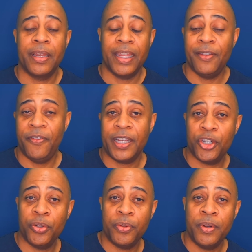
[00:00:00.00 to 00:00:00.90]
evict
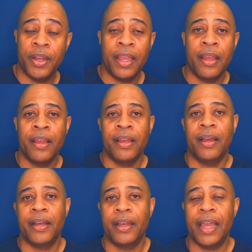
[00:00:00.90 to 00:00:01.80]
you
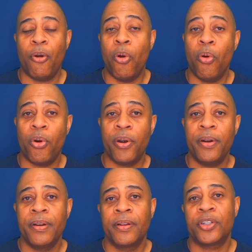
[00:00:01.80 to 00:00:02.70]

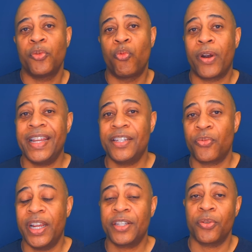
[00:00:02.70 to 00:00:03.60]
or to raise
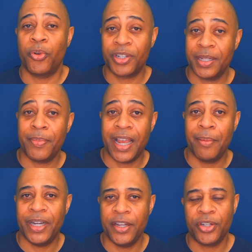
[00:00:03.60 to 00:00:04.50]
rents, or some
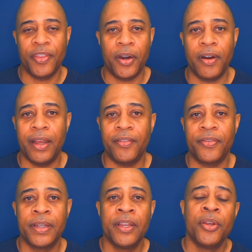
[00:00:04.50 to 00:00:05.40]
combination thereof.
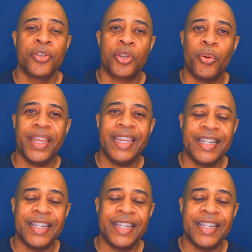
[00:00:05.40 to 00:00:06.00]
So it